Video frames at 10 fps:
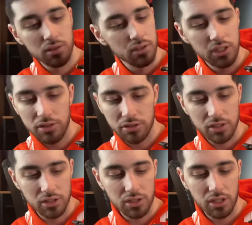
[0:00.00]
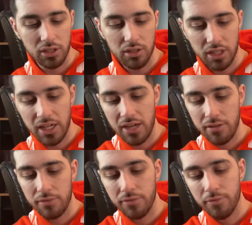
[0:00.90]
these are just insane. They
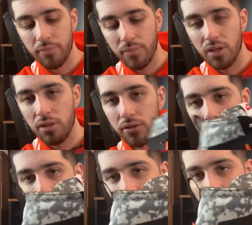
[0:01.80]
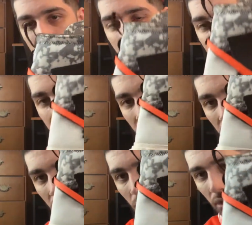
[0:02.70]
have this color, they have a,
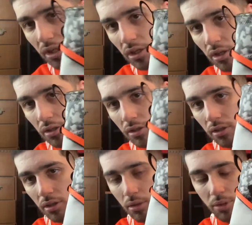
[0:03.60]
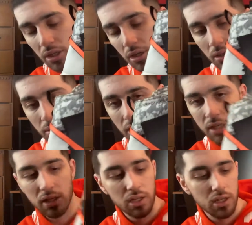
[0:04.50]
a white color or a white colorway.
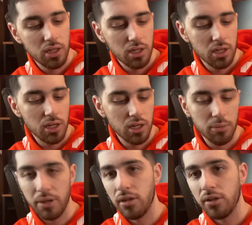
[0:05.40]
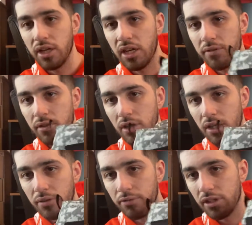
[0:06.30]
And apparently they have a, like
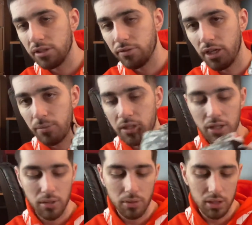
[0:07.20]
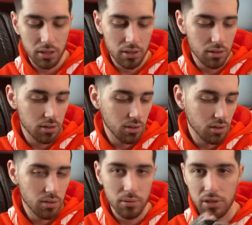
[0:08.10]
a friends and family colorway,
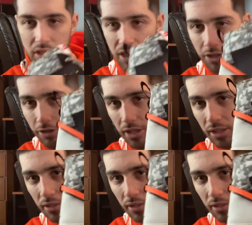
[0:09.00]
which is like a gray,